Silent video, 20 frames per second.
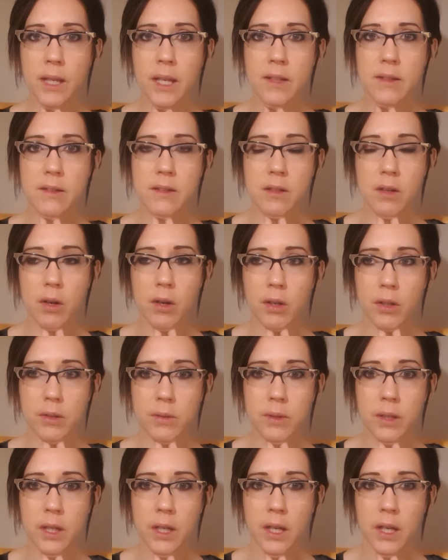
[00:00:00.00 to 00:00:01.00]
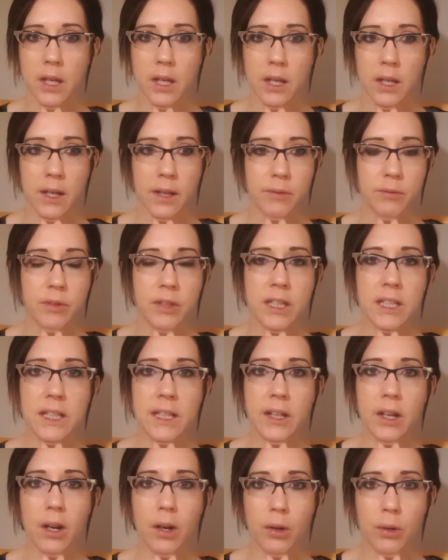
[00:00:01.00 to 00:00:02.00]
get snow and
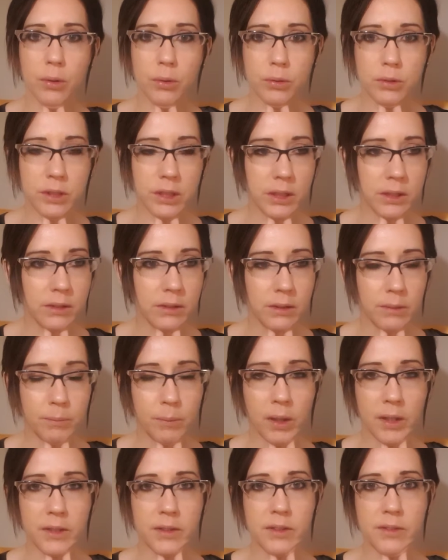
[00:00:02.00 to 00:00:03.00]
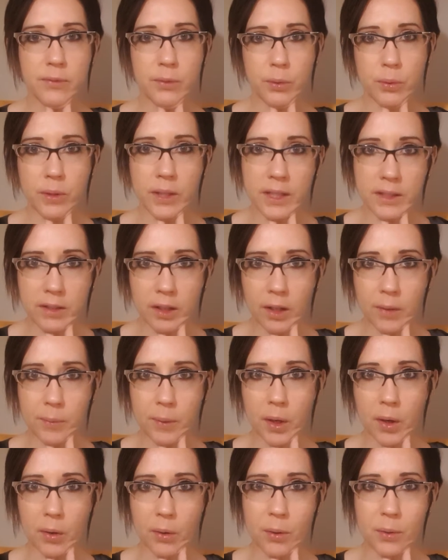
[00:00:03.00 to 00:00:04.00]
really cold, like -40 type
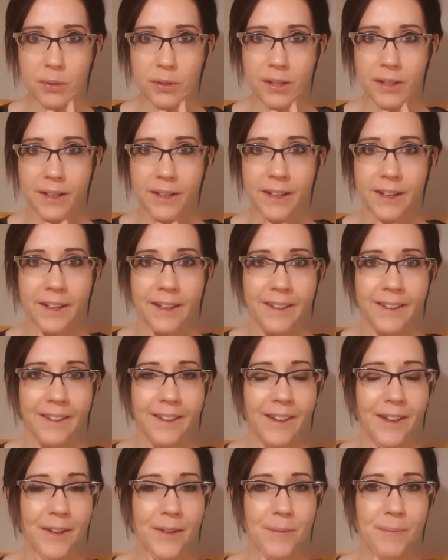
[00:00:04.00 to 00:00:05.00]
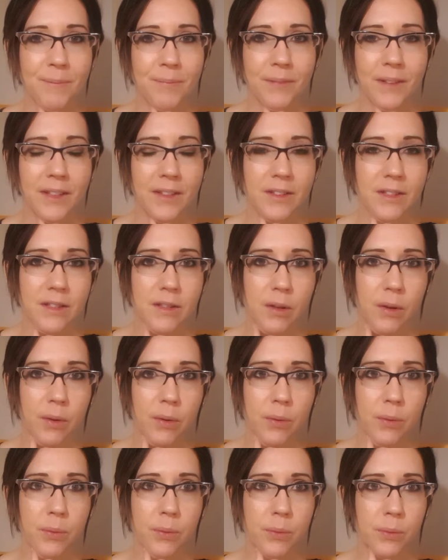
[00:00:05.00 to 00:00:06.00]
cold. And
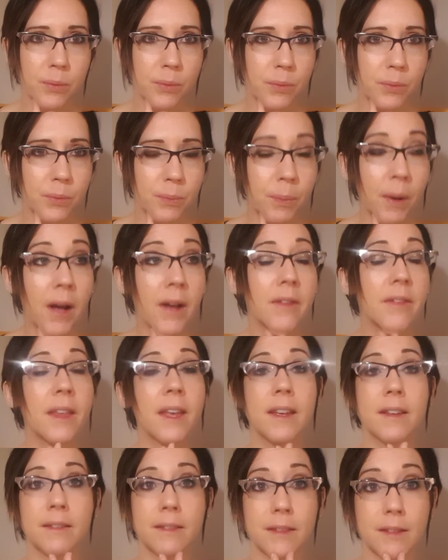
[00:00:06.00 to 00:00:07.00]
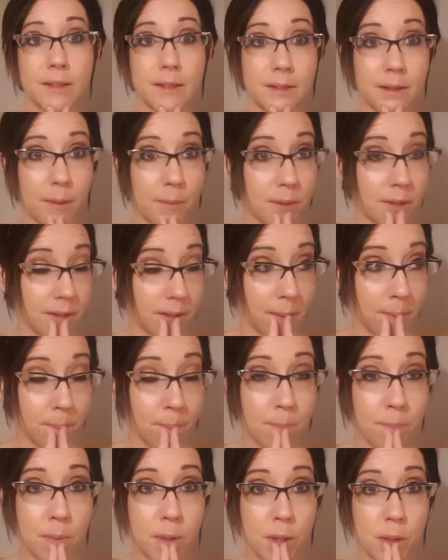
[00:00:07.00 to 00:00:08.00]
so, but then the summers are
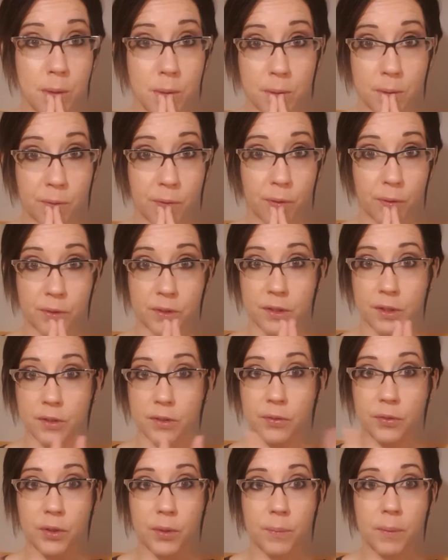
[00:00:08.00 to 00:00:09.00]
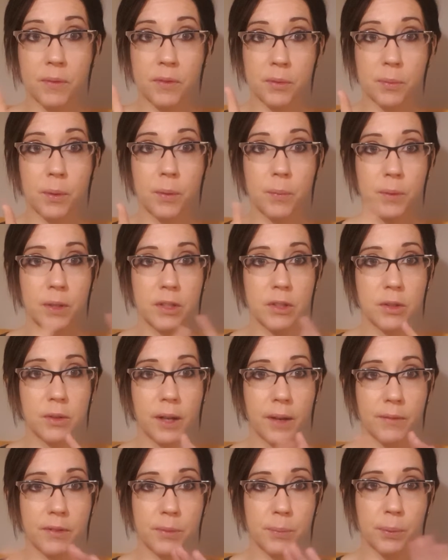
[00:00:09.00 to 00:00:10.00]
beautiful. So those few months when we do
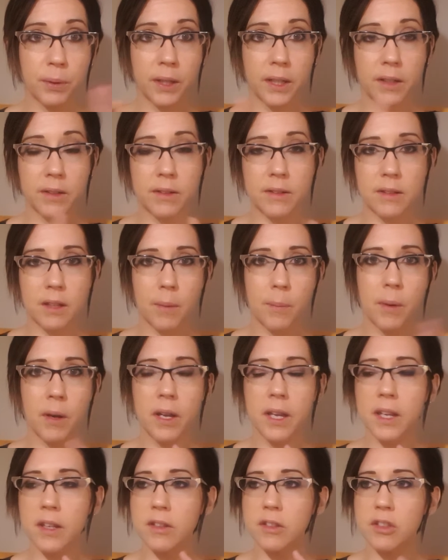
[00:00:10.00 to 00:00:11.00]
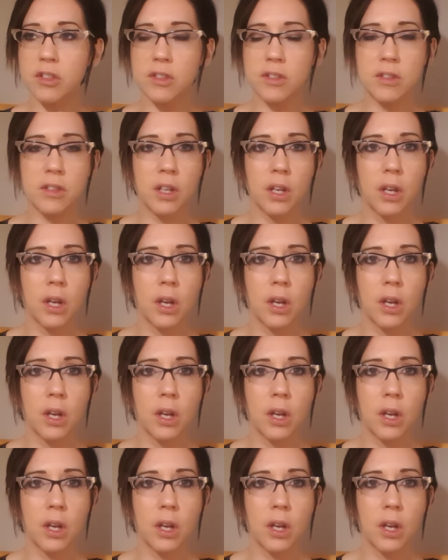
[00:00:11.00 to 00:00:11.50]
have spring and summer, it's just